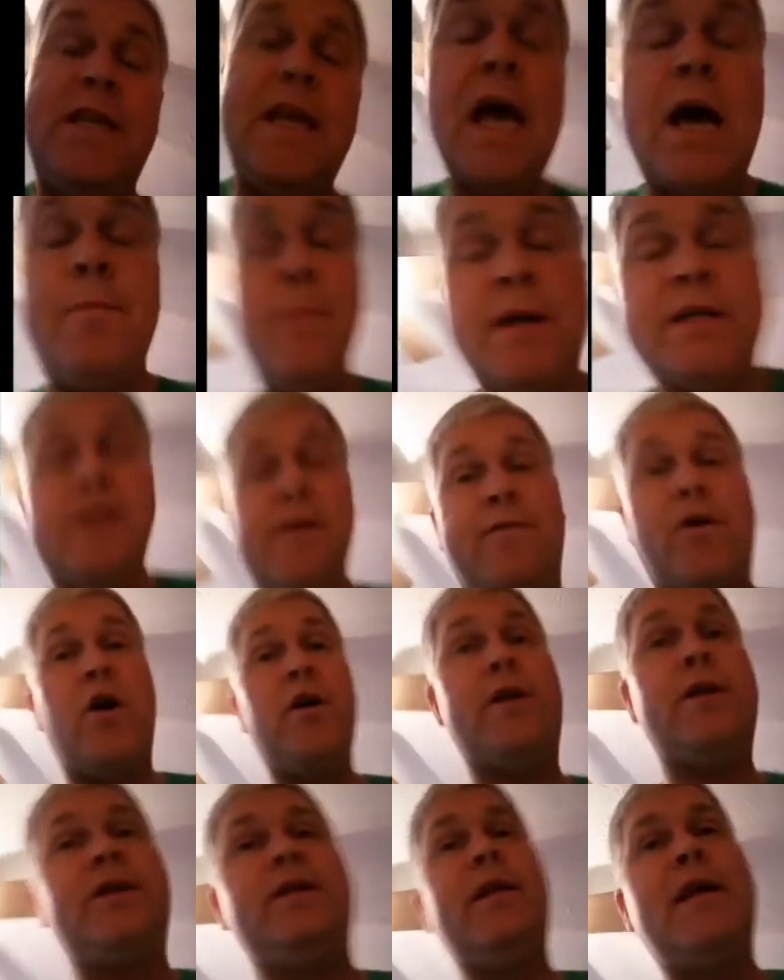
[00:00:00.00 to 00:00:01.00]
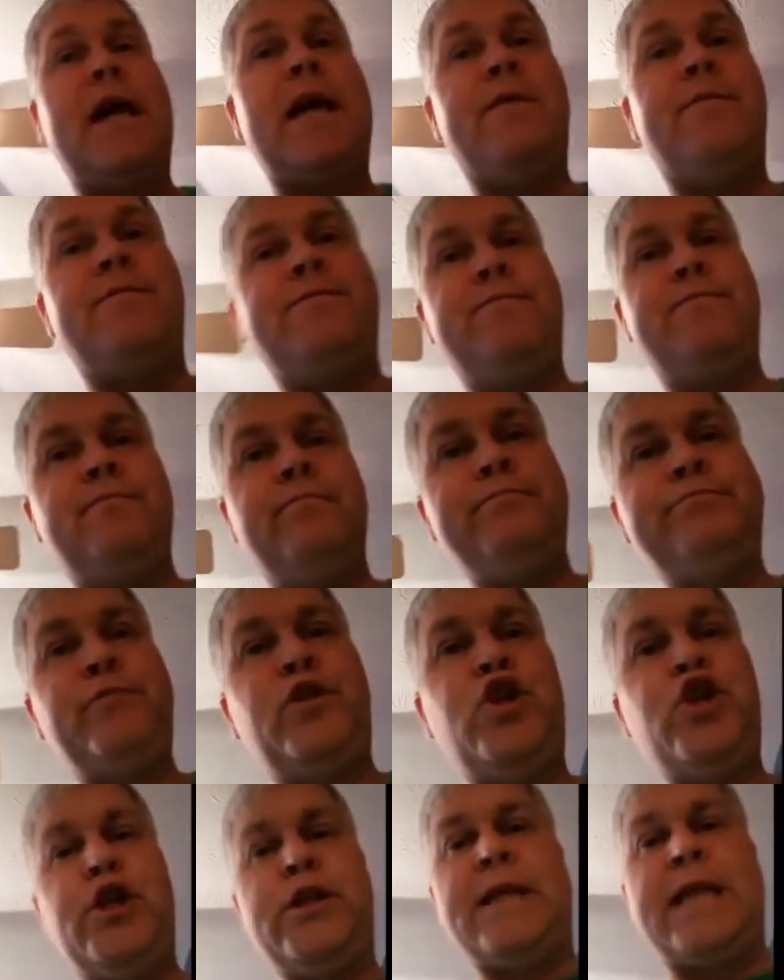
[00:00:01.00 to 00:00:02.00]
you see how much I've already kind of
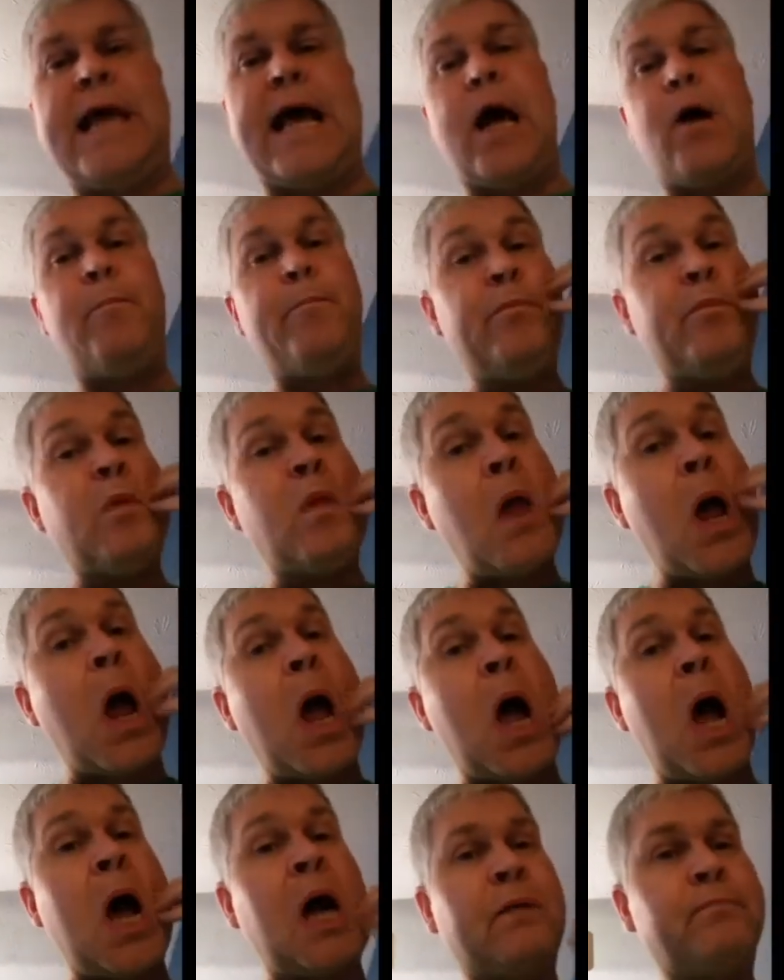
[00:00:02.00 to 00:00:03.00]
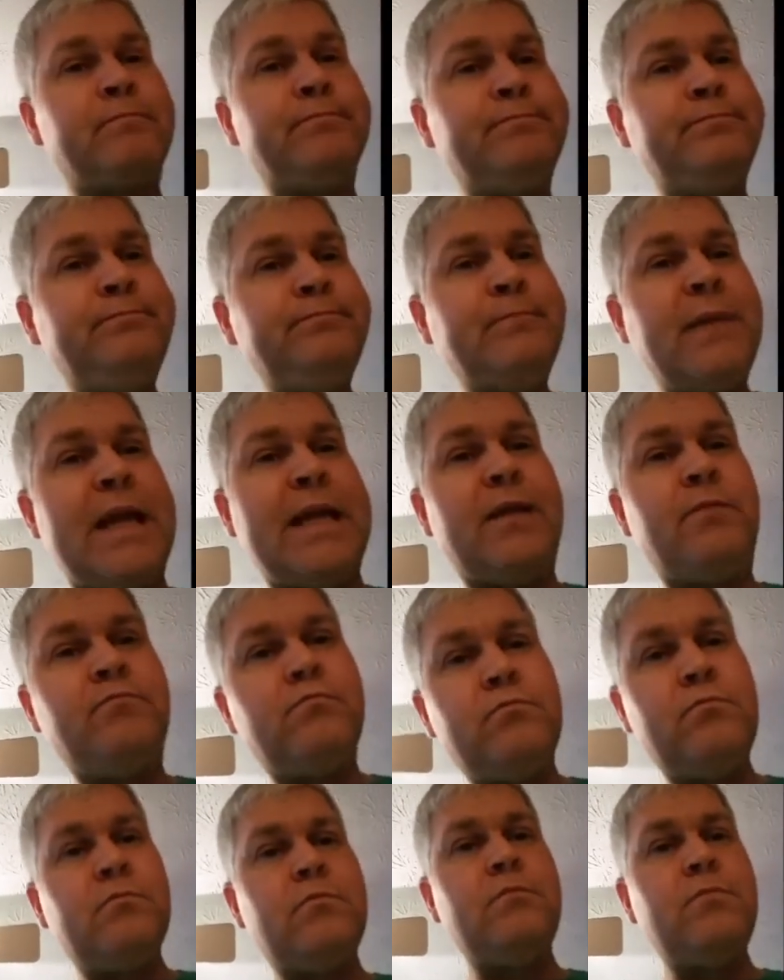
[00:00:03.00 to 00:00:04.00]
cooked it out and made it,
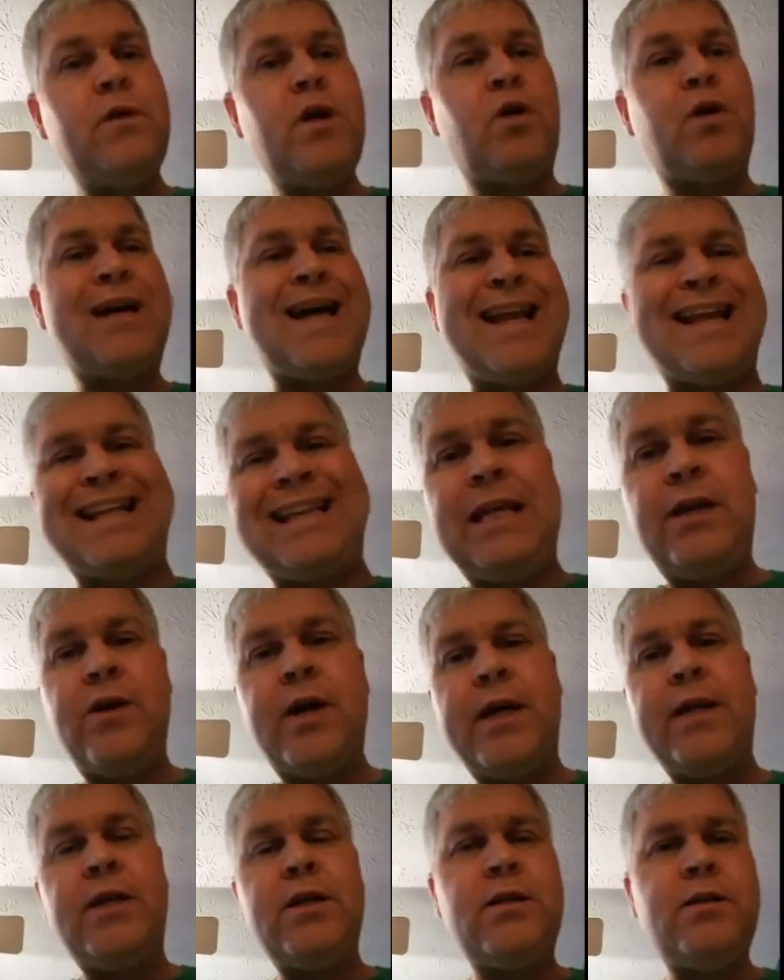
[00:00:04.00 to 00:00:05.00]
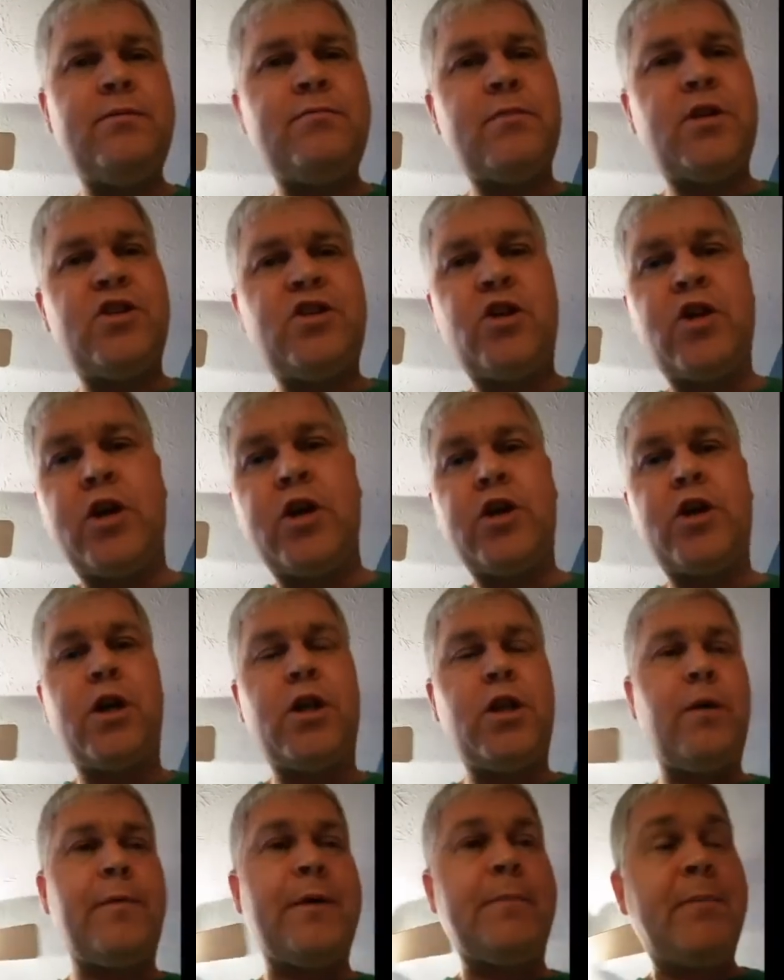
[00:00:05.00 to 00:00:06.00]
kind of clear onions. They're still going to
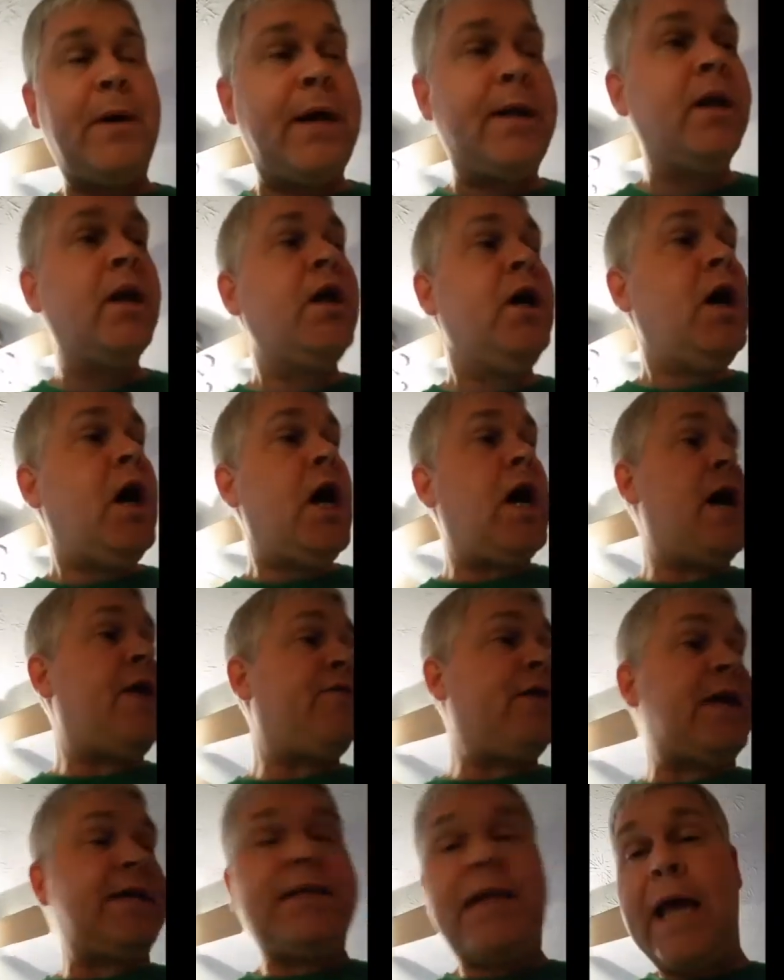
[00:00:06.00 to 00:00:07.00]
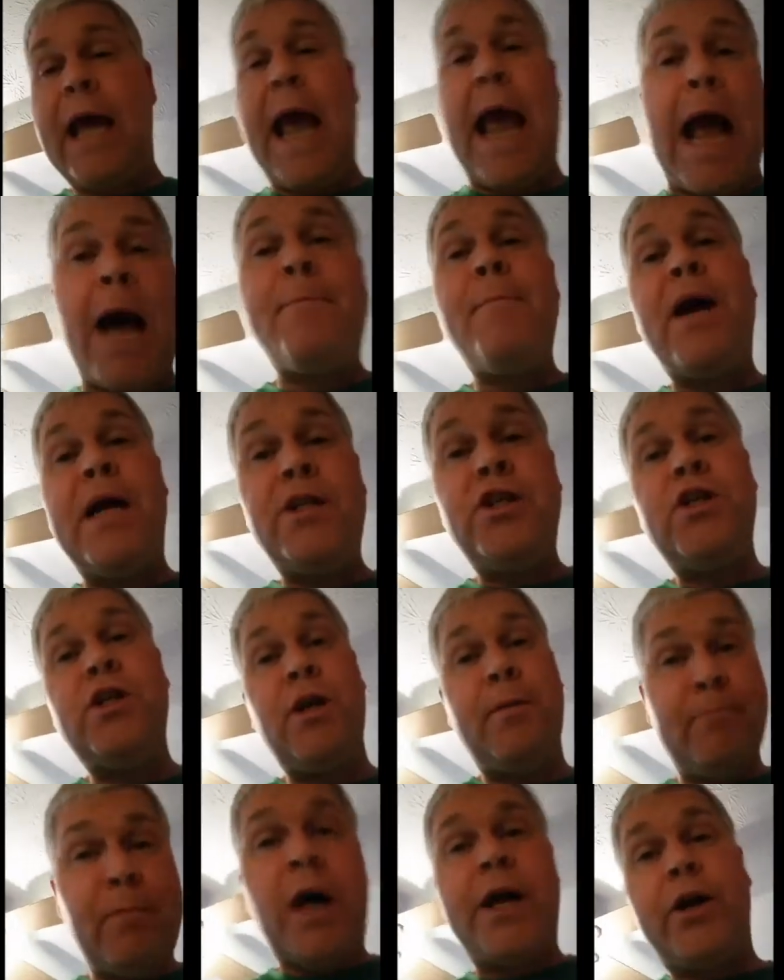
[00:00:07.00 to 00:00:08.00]
cook a little bit. But I forgot to tell you, how
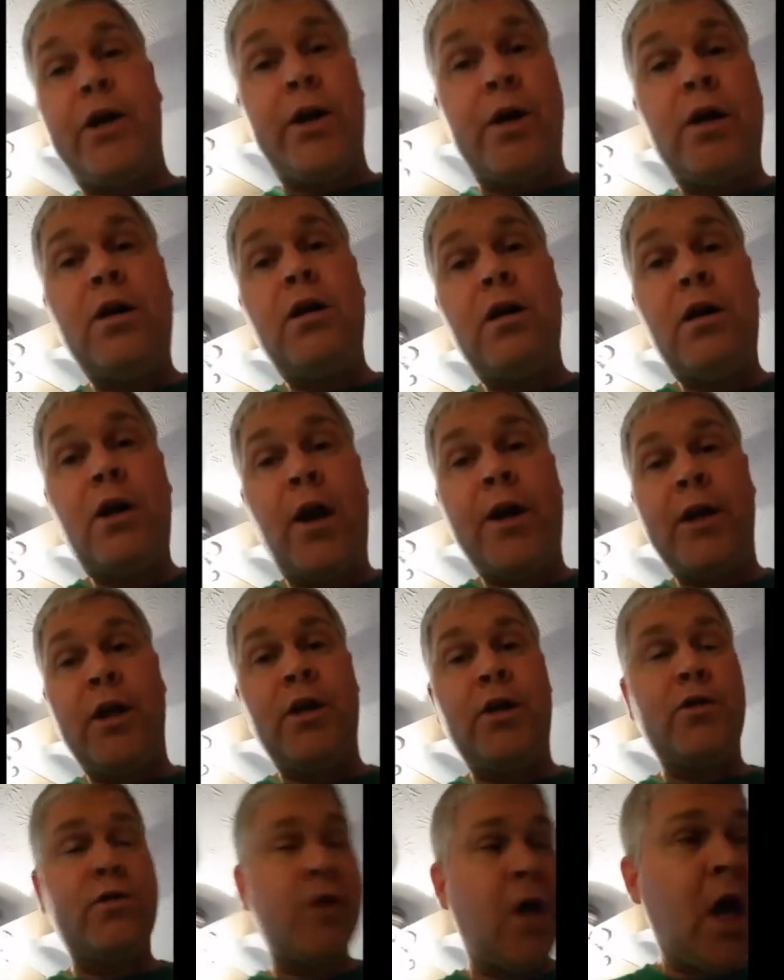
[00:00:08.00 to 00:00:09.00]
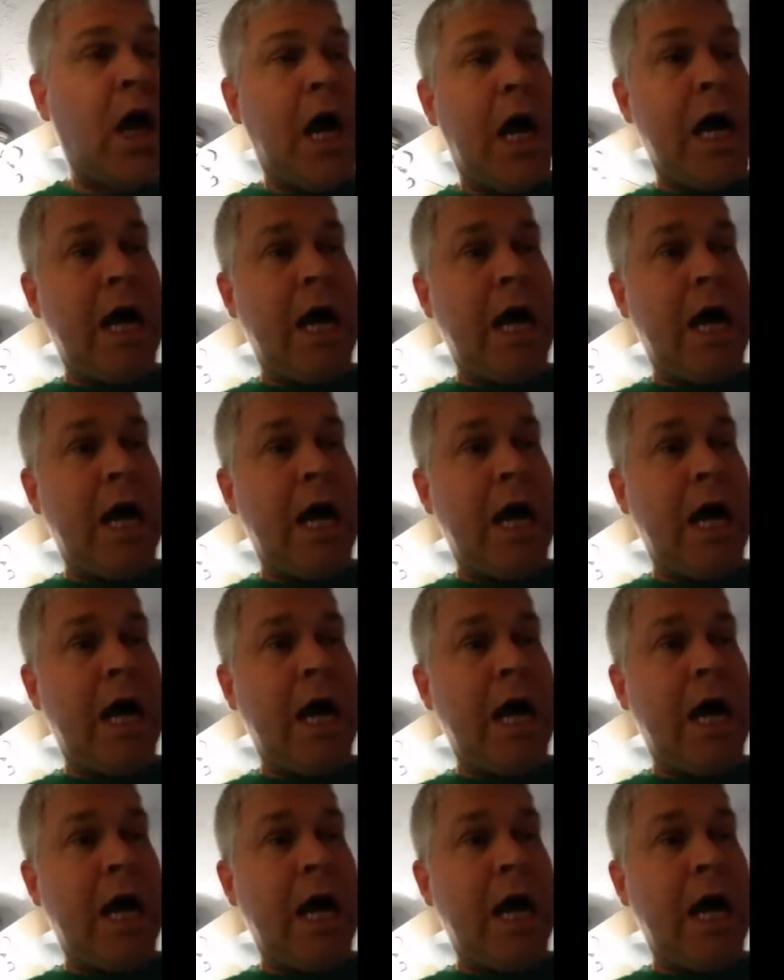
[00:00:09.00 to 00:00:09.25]
much butter are you going to use?